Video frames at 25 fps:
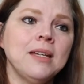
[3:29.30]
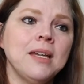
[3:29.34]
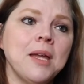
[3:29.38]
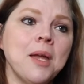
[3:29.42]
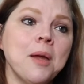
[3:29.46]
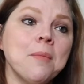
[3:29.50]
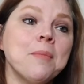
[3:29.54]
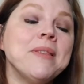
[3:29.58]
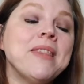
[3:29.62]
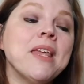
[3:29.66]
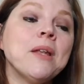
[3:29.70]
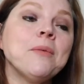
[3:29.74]

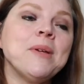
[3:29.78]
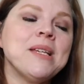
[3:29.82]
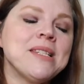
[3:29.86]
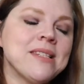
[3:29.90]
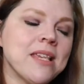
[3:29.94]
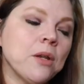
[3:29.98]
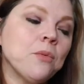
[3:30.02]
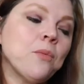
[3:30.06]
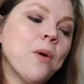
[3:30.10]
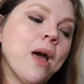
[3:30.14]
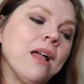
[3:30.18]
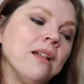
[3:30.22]
But then we
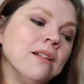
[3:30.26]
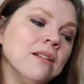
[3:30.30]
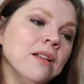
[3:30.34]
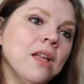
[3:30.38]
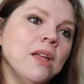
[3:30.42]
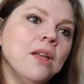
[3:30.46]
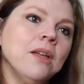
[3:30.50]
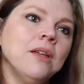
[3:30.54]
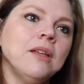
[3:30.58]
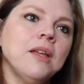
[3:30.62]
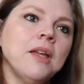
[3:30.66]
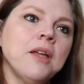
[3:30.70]
said, well,
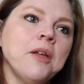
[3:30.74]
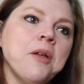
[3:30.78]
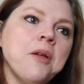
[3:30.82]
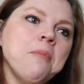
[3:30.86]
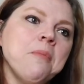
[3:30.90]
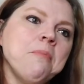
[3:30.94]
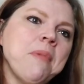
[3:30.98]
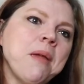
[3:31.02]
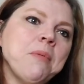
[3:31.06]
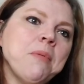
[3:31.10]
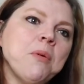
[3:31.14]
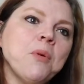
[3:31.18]

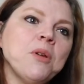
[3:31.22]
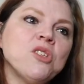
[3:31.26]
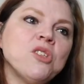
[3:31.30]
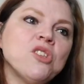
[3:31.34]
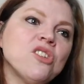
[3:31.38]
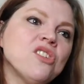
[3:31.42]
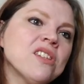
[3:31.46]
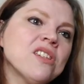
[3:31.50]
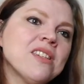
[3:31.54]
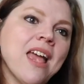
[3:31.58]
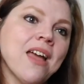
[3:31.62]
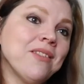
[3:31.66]
maybe we
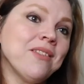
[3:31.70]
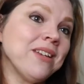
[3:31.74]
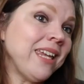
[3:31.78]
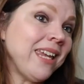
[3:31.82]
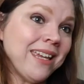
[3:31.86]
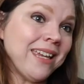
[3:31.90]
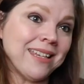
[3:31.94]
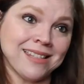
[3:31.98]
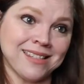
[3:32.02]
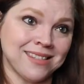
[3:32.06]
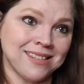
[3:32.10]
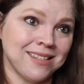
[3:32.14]
should just have a
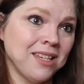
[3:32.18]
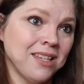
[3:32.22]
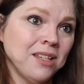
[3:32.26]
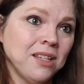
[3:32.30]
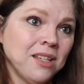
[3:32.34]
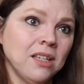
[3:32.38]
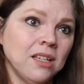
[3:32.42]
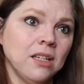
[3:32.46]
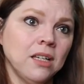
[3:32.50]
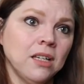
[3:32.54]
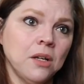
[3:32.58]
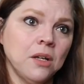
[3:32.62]
kiss
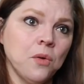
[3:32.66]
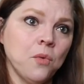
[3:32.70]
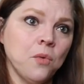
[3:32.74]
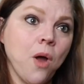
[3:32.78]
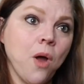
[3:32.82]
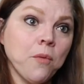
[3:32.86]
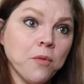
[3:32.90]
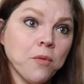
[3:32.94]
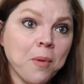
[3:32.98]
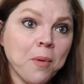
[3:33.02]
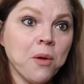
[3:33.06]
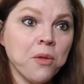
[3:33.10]

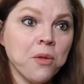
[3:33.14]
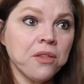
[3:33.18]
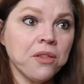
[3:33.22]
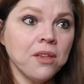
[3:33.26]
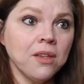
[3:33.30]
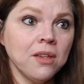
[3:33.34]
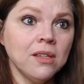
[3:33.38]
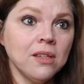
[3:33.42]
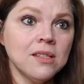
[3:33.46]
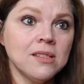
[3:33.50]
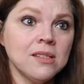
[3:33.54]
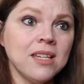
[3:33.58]
while we're both
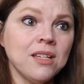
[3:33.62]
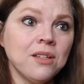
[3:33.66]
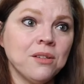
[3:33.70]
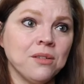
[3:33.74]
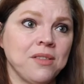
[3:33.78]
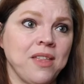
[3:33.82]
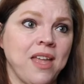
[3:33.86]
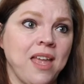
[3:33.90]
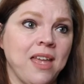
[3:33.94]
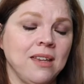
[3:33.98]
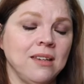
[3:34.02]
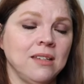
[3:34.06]
single
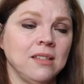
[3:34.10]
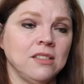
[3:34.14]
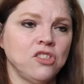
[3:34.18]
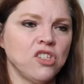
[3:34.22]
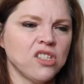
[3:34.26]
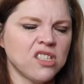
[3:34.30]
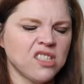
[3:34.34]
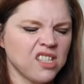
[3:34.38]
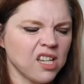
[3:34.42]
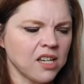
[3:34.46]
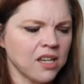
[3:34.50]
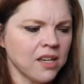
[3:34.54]
then,
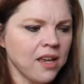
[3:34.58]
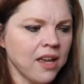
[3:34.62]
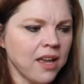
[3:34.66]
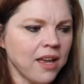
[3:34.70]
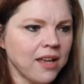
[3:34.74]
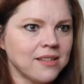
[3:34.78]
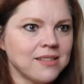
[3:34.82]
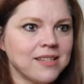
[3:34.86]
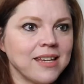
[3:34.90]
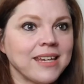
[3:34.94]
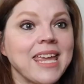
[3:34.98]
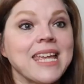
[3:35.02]
just to,
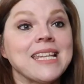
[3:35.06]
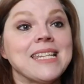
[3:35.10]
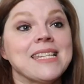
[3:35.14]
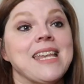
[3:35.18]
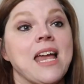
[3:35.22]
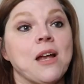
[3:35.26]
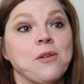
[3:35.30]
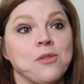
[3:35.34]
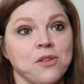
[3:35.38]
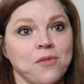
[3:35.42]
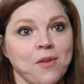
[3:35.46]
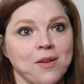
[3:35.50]
to get it
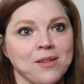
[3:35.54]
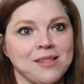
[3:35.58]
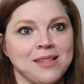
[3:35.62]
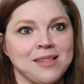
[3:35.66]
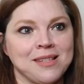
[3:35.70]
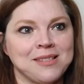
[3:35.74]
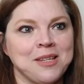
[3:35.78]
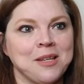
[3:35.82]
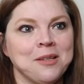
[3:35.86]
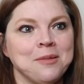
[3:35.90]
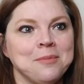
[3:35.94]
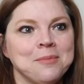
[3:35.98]
out of our systems.